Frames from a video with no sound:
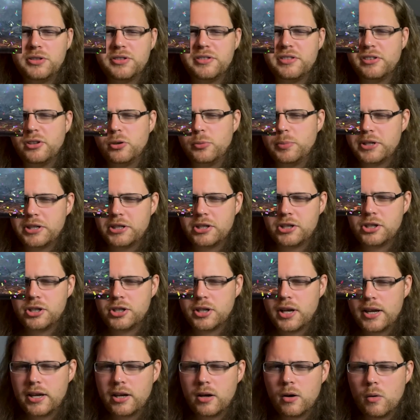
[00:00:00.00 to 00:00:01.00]
little bit of
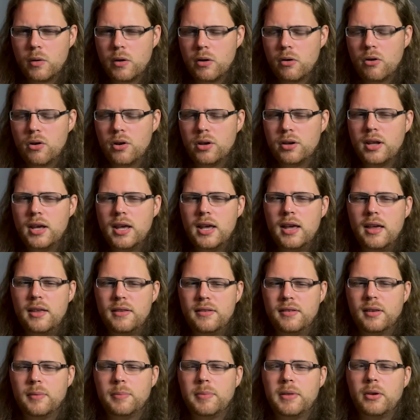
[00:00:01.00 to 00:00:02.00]
shake going on, and
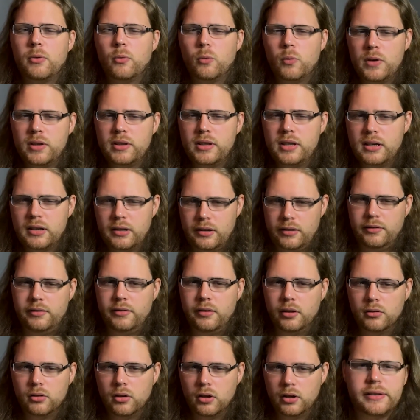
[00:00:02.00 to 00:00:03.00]
something really nice to
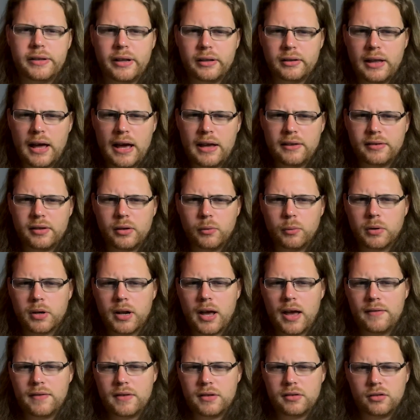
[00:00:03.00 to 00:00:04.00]
look at. All right, now lastly,
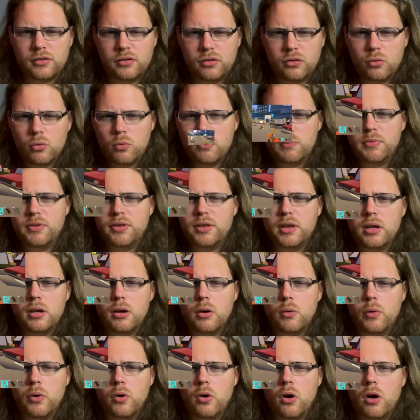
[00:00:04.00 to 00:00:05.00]
we're gonna have the zoom
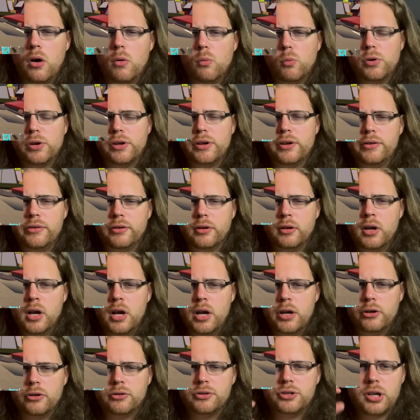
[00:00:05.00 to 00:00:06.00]
thing going on where you
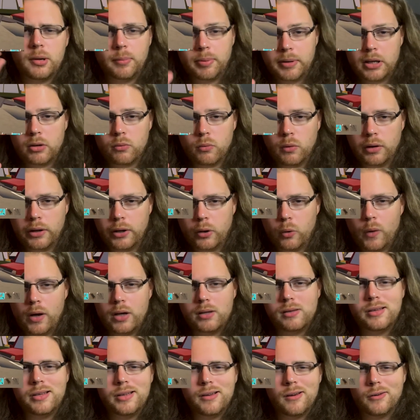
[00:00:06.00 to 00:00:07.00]
either you're jumping in really
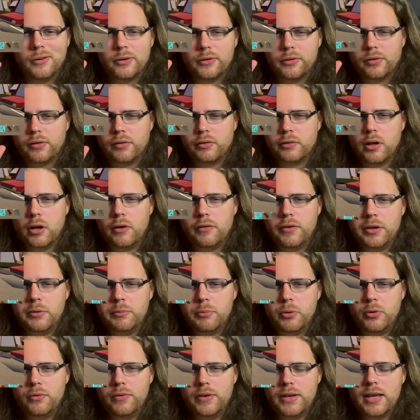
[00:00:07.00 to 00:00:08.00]
quickly or you're
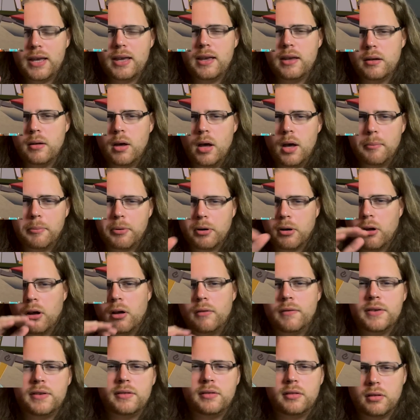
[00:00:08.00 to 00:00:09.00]
slowly moving in, but
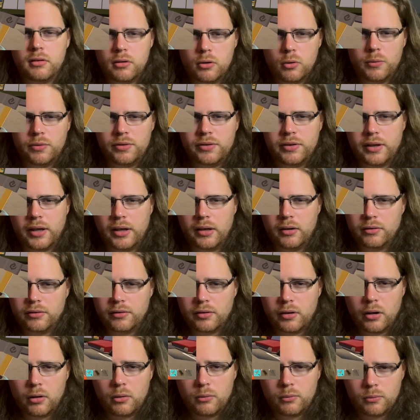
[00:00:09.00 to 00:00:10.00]
all of it's to do with
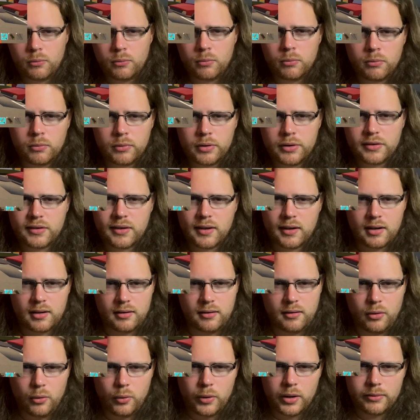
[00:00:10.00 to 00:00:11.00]
scale. So let's
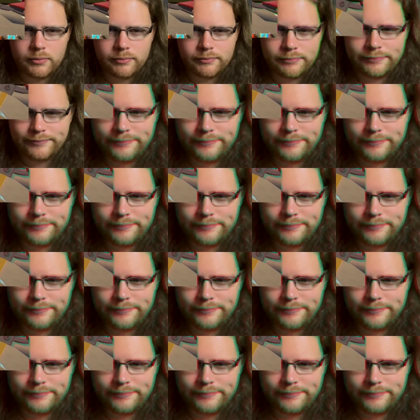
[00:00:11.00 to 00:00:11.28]
get into it.